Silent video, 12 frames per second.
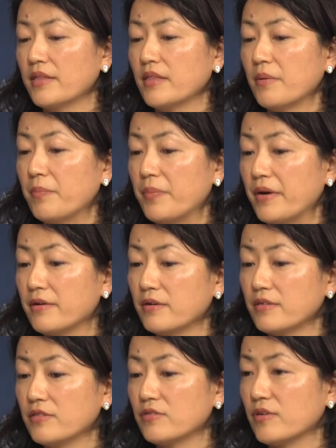the
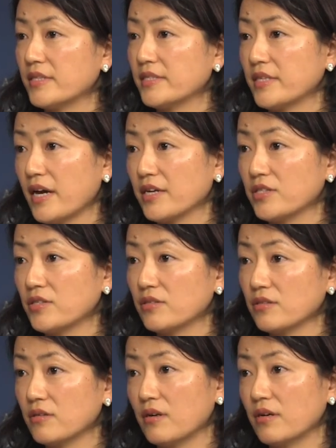better transaction
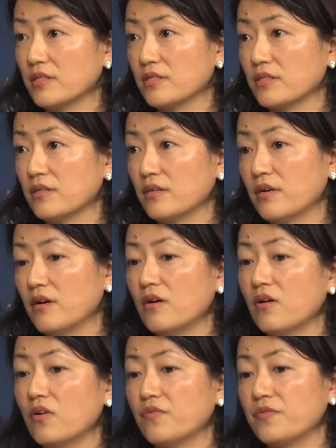cost
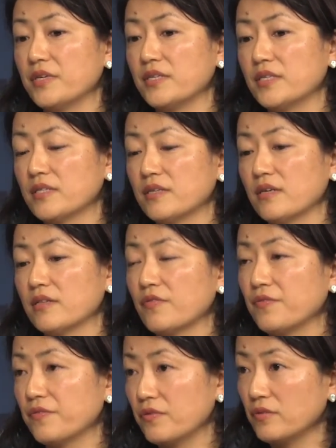of this, uh, the
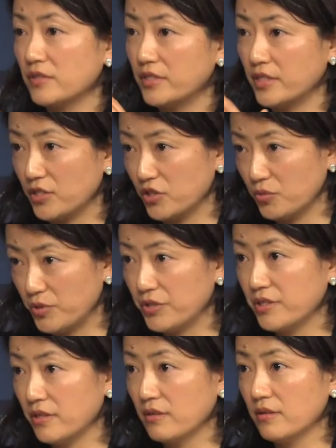food
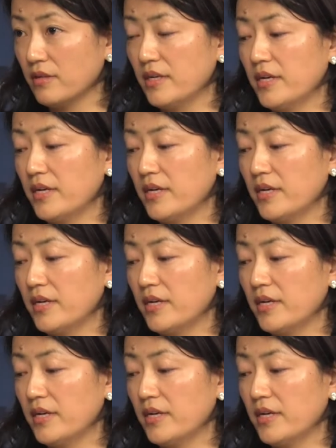distribution,